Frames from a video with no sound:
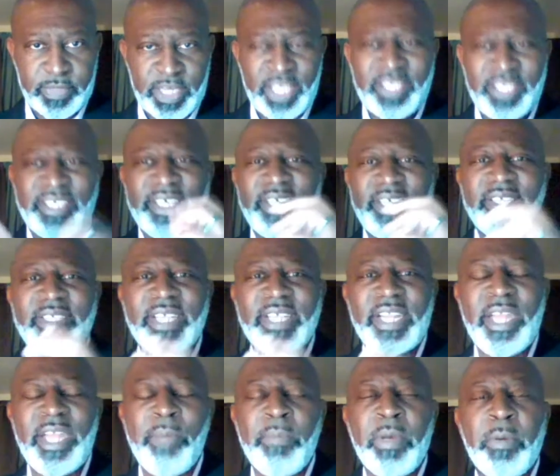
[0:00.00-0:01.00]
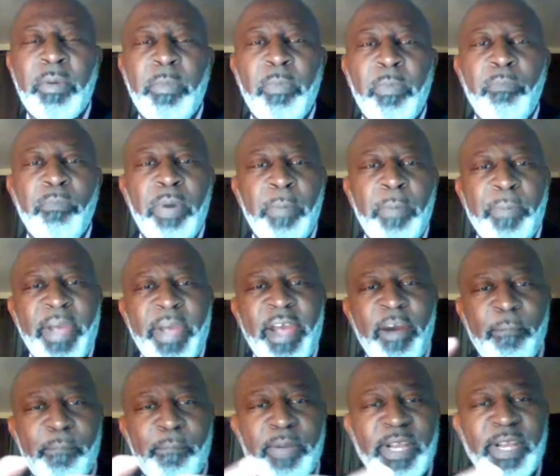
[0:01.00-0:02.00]
Jesus said, "Let me prepare
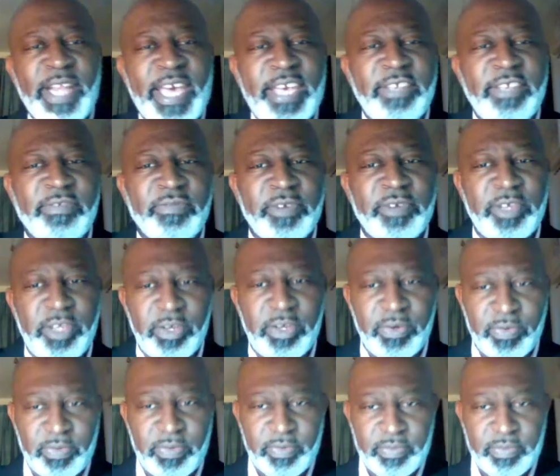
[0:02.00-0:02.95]
a place for you."